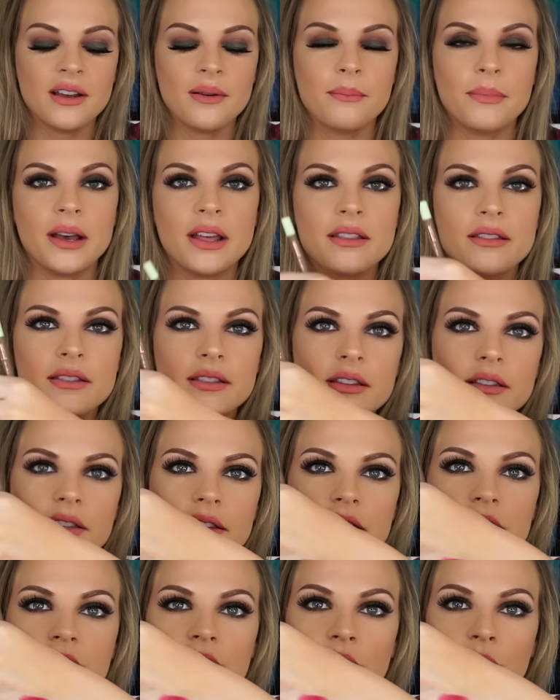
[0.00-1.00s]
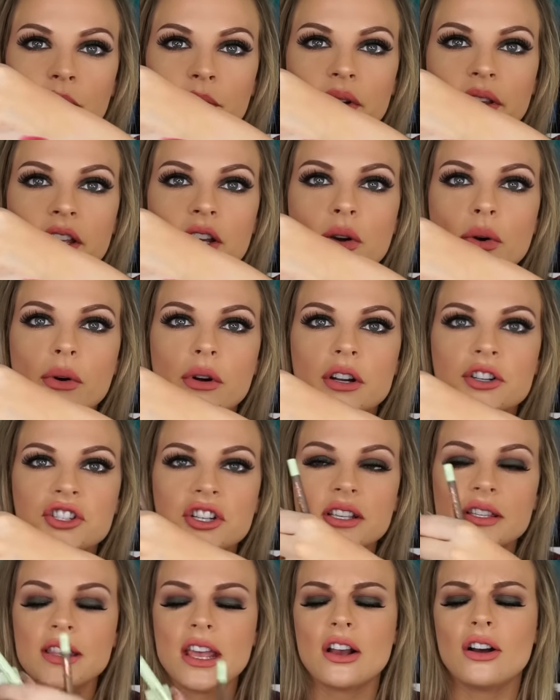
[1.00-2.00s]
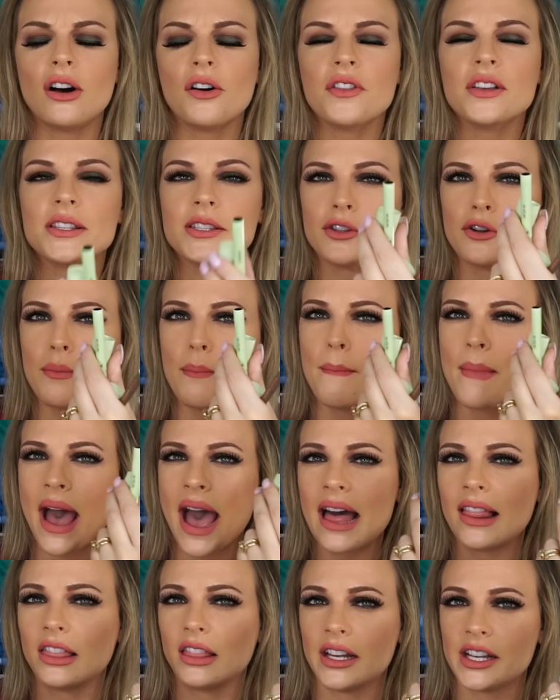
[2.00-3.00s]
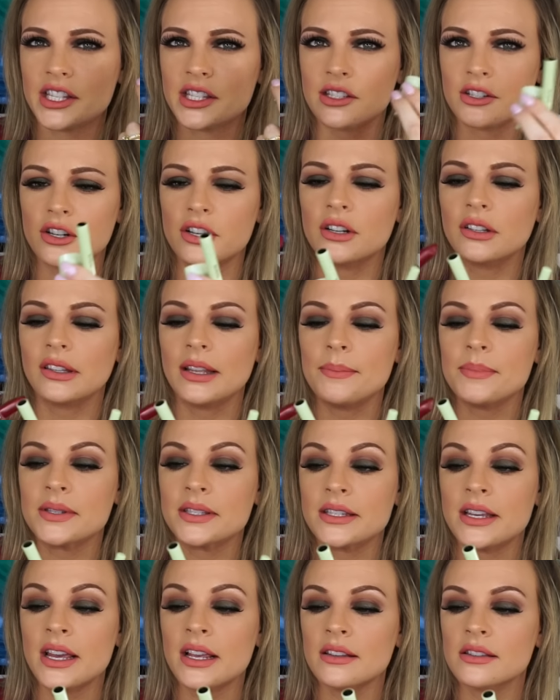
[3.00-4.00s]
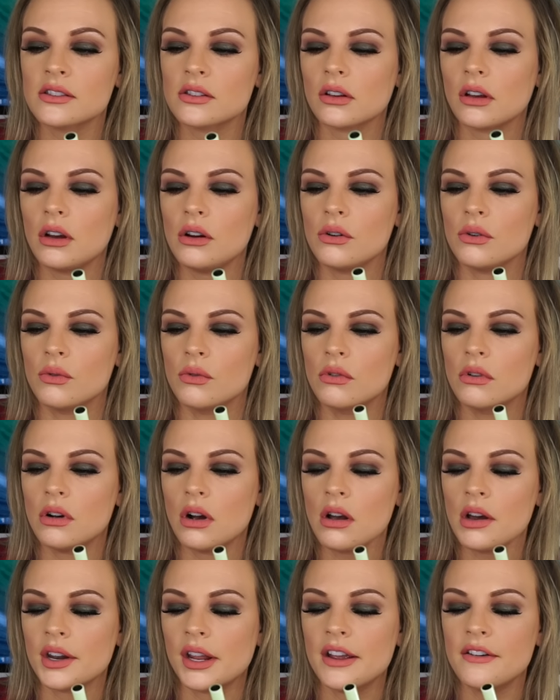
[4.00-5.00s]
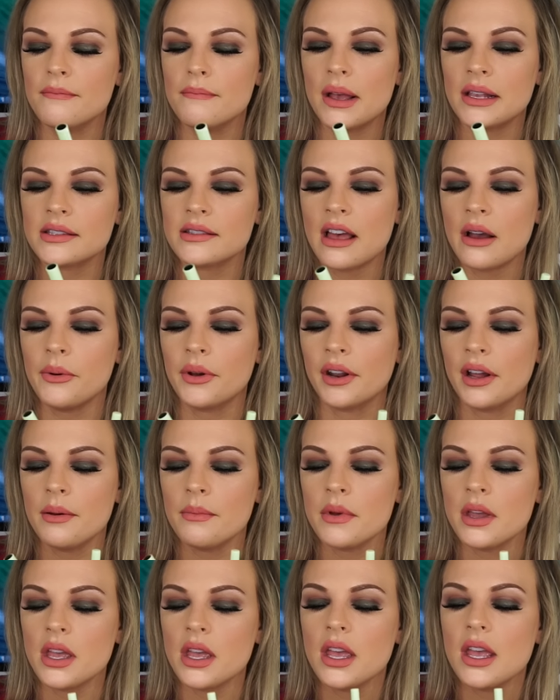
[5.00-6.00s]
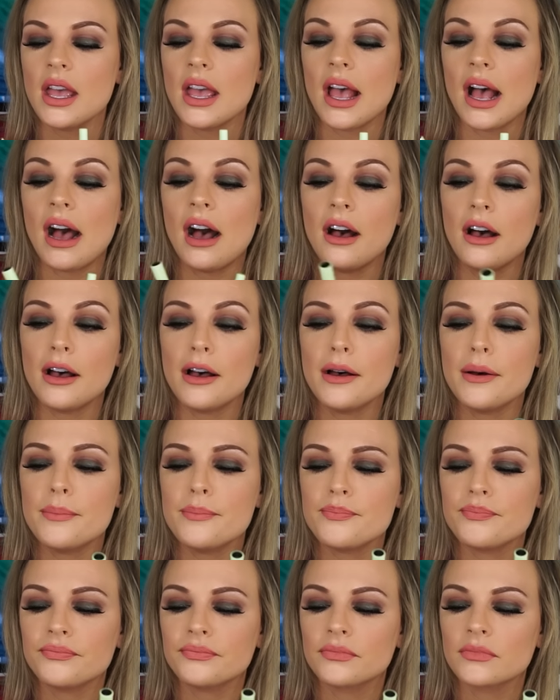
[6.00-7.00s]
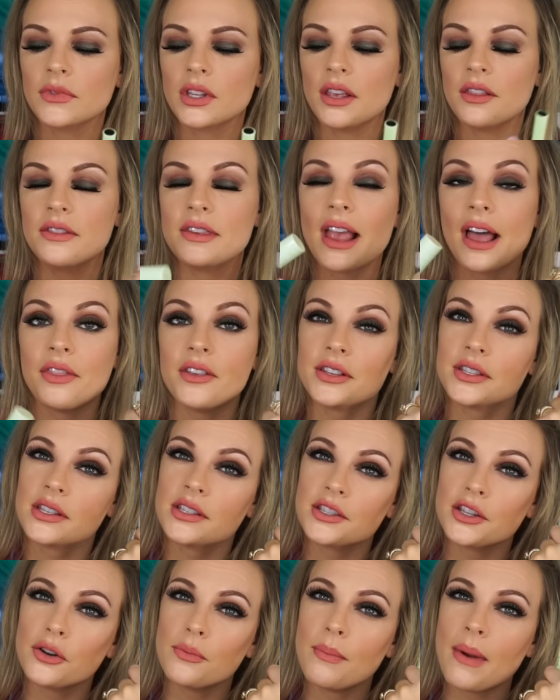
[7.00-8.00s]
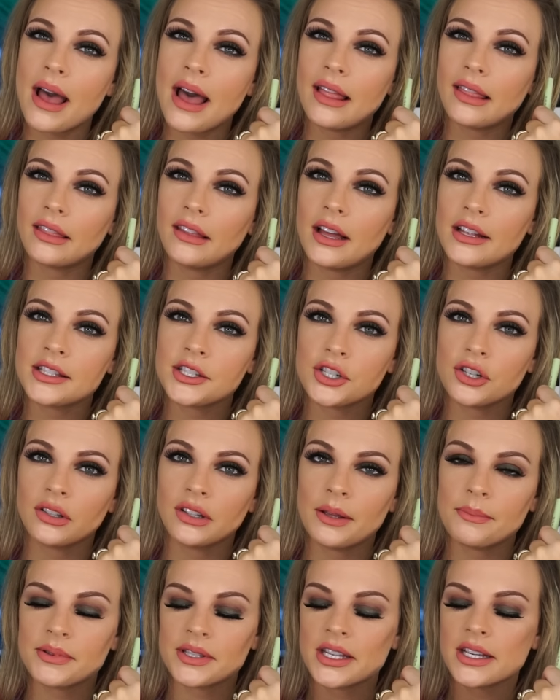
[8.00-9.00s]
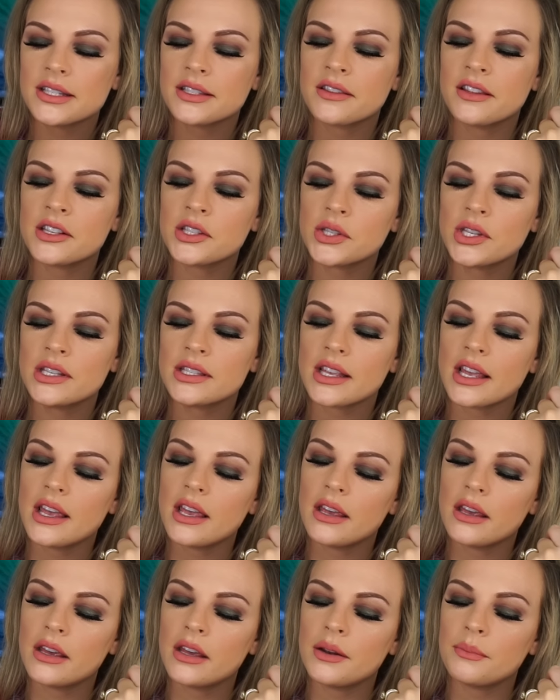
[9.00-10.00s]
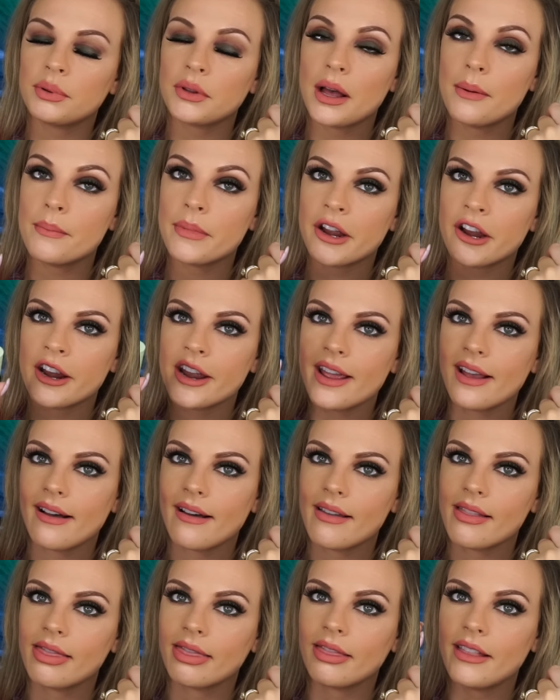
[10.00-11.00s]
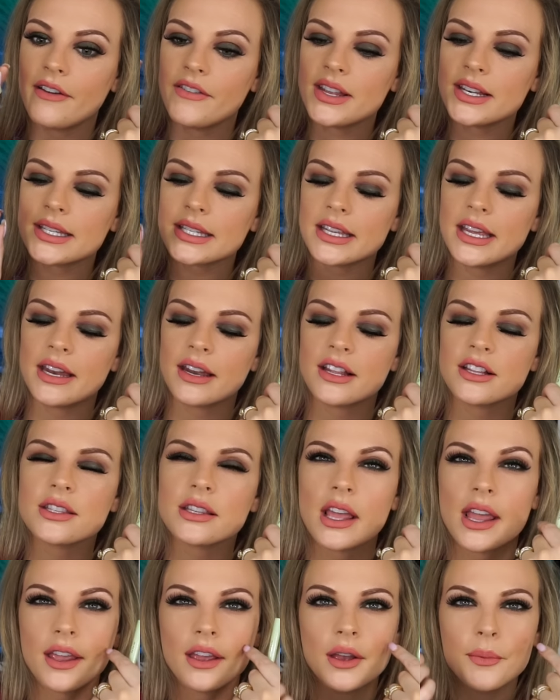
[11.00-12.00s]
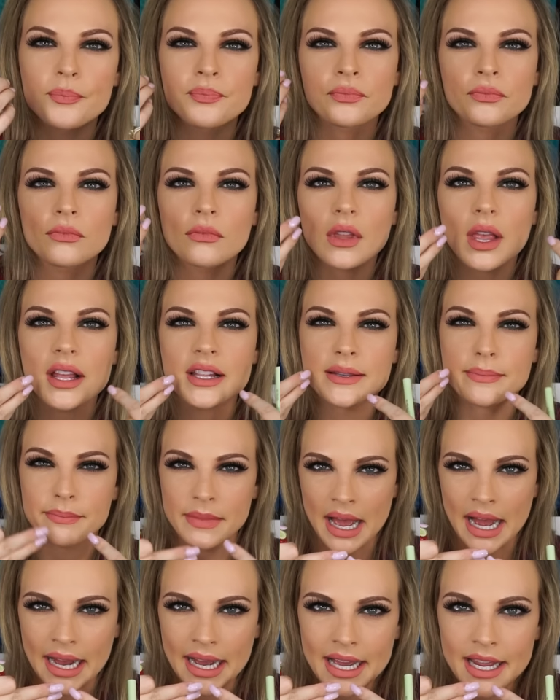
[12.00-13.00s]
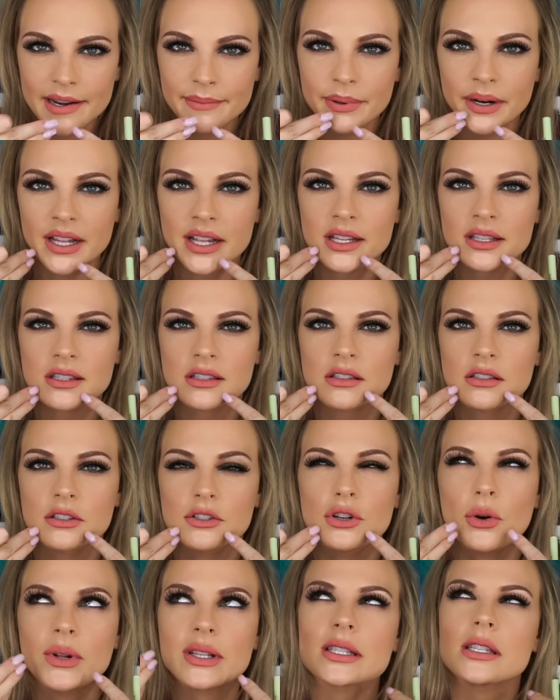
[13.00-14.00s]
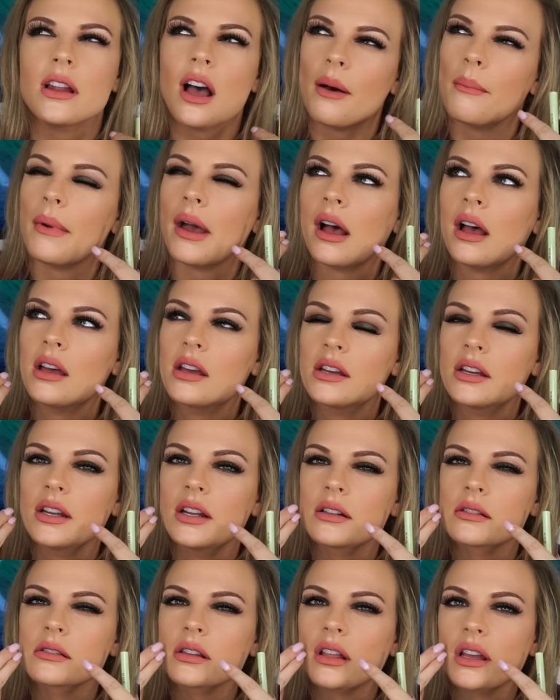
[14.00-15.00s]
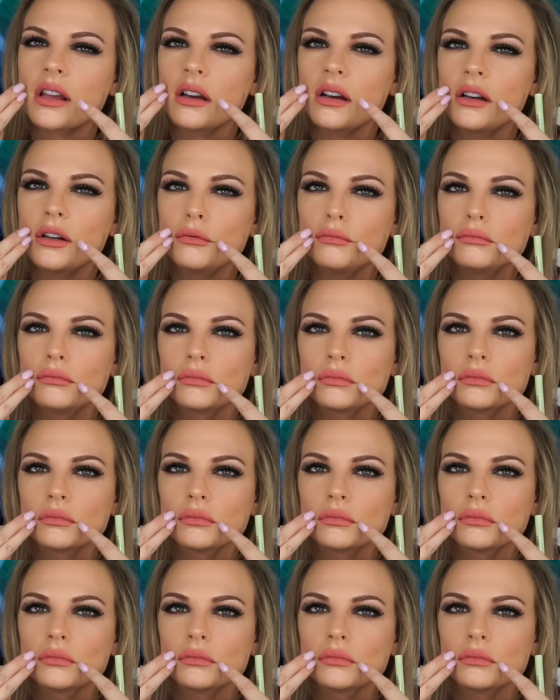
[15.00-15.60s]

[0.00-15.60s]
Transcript: but this is a really gorgeous, they call this their matte luster lipsticks. Oh God, I messed that one up. Um, yeah, this is their matte luster lipsticks. This is in Plumberry. I love it. And it's like, it's matte, but it's, no, it's not matte. It's like a,